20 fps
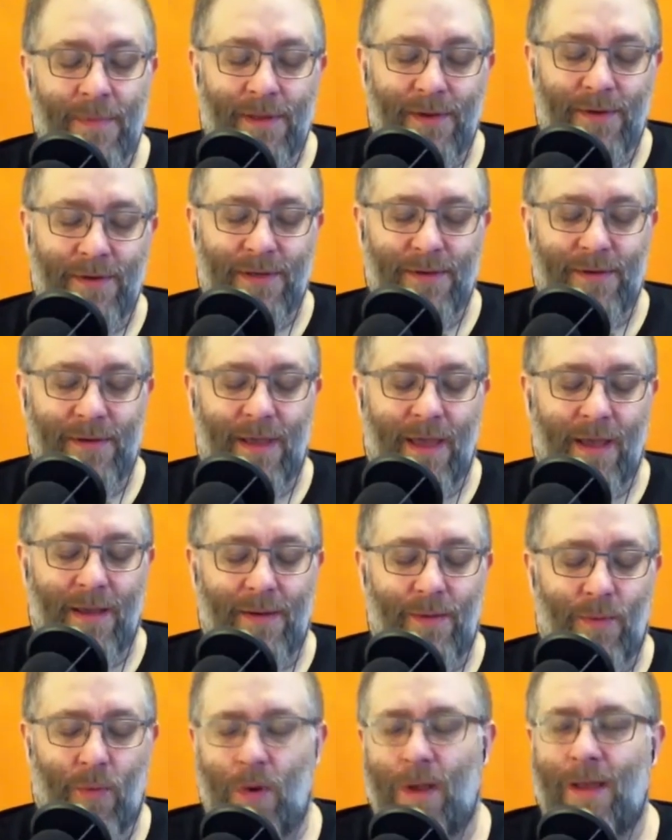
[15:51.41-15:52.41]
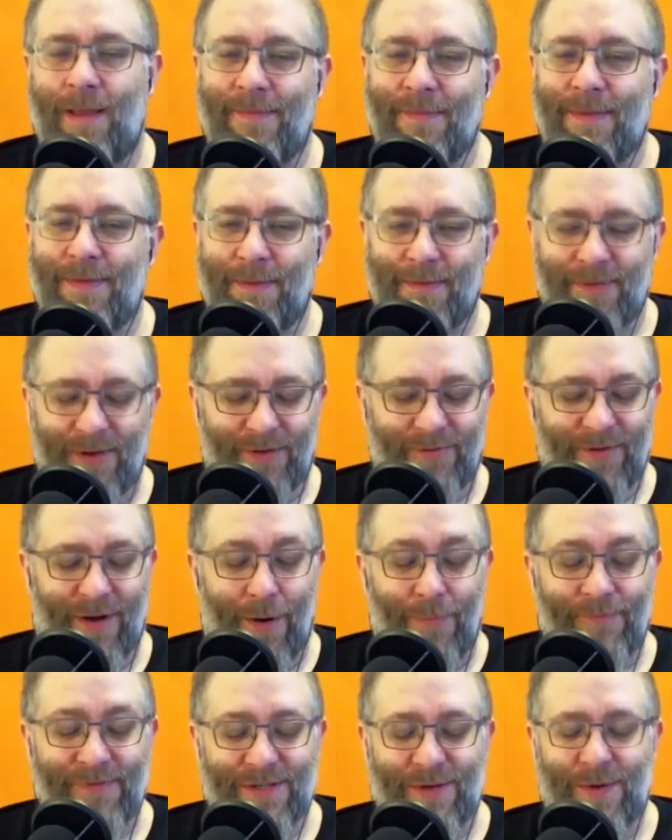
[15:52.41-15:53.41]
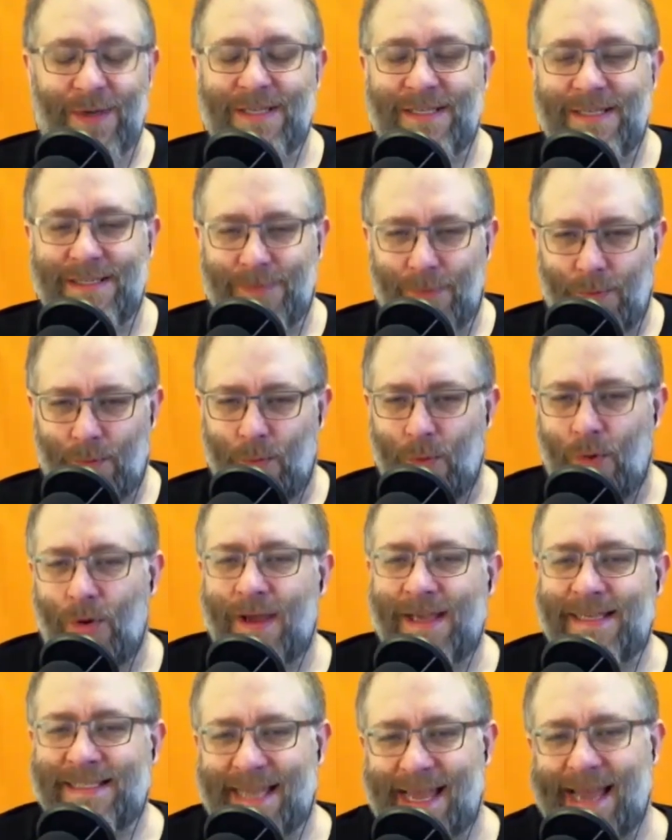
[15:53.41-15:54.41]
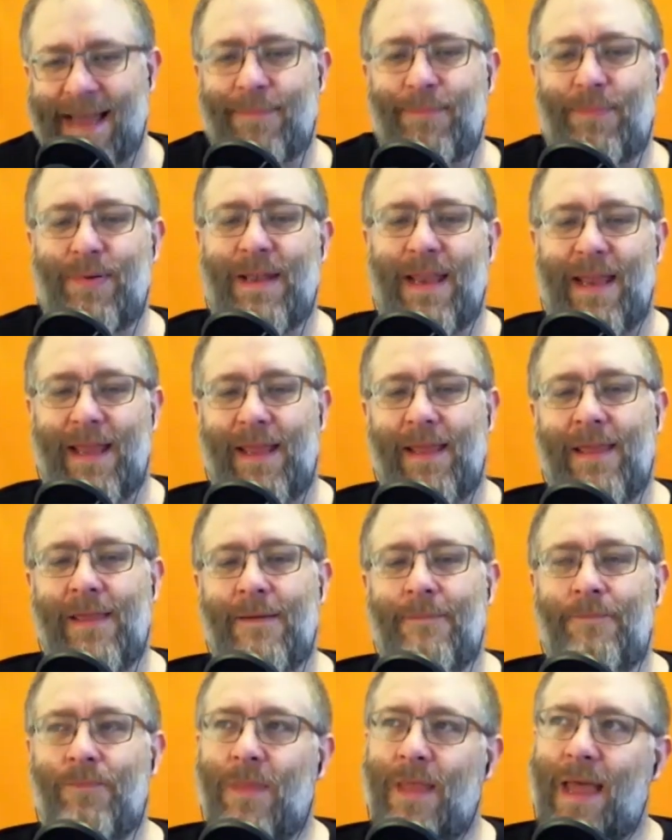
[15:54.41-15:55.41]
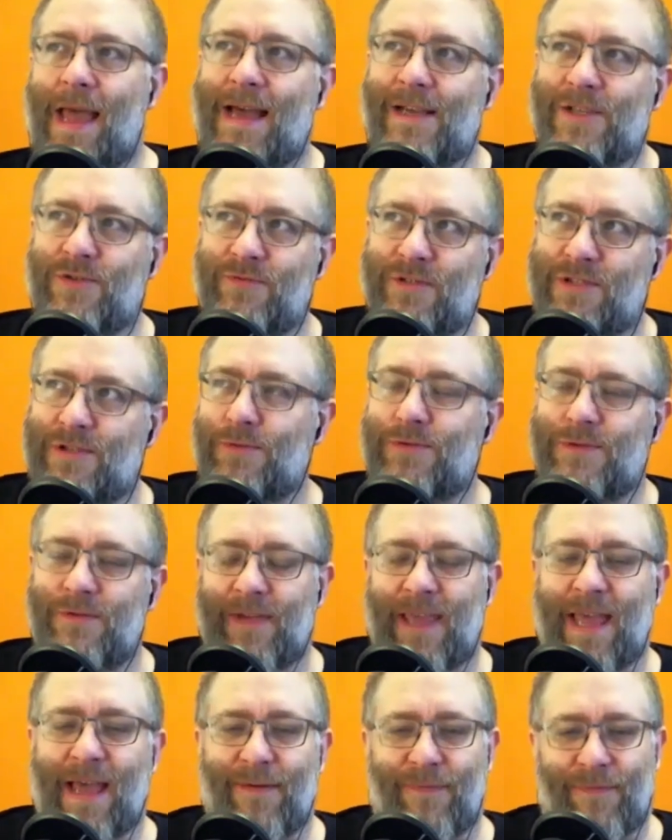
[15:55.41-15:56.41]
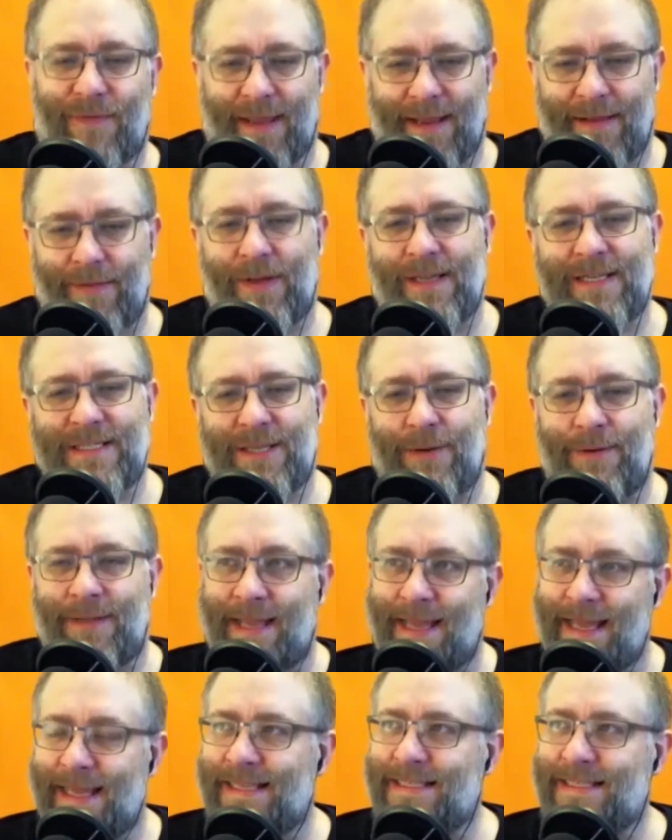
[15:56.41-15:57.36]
The obvious question is, what is happening as a result of caffeine that is doing that?